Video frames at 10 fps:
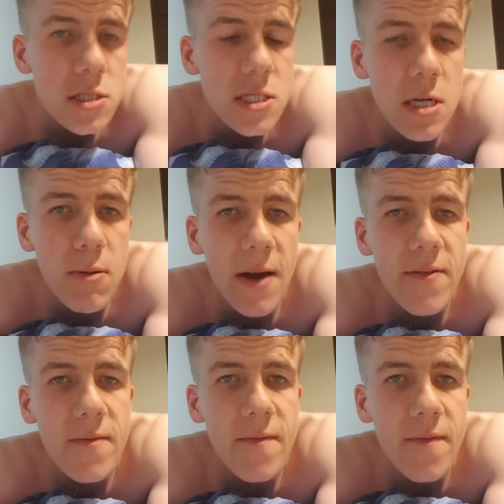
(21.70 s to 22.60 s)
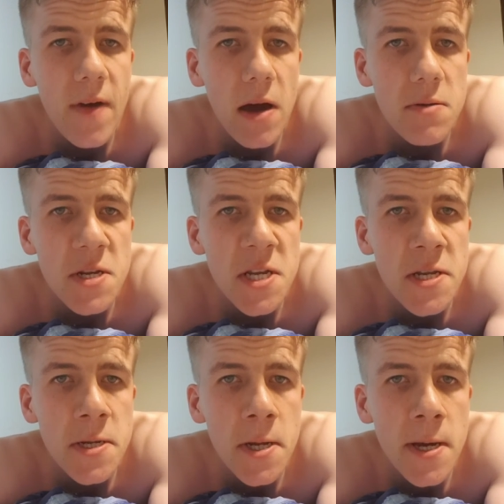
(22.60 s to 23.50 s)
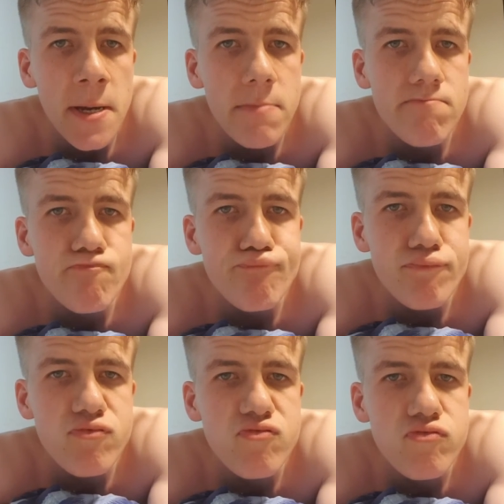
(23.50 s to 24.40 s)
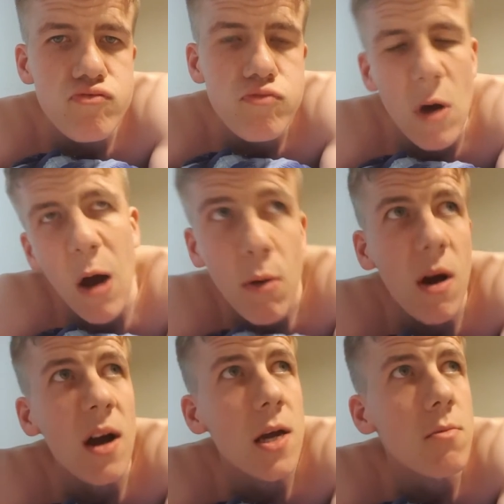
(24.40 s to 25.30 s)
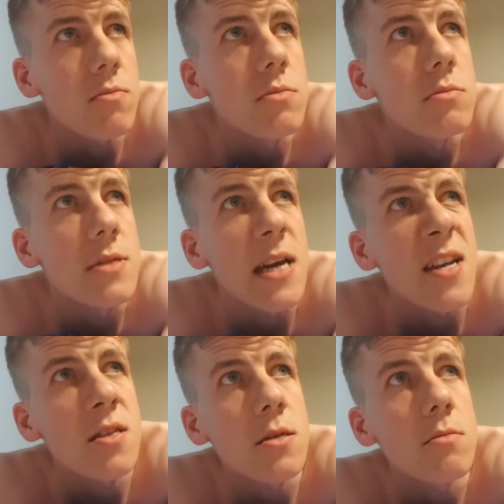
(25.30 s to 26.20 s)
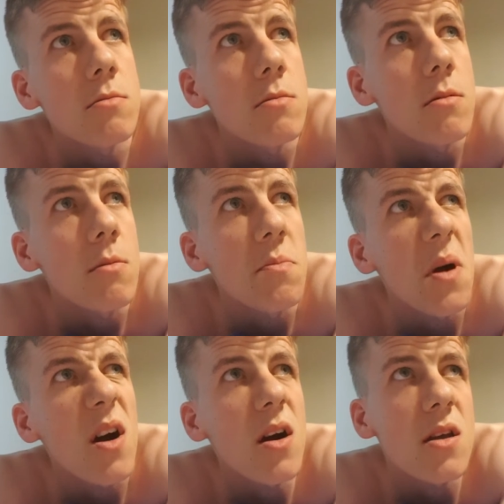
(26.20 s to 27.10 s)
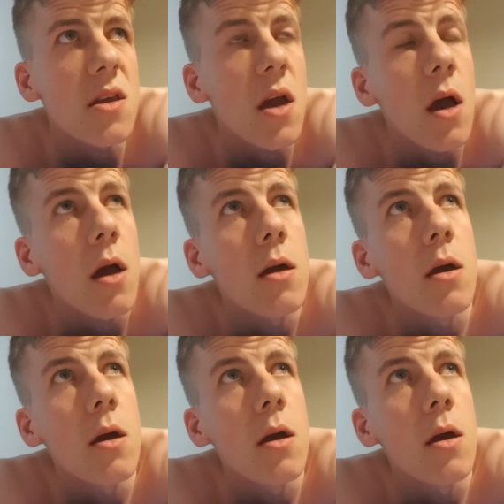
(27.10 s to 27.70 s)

Still haven't found a Tinder date. Well, I did, but yeah.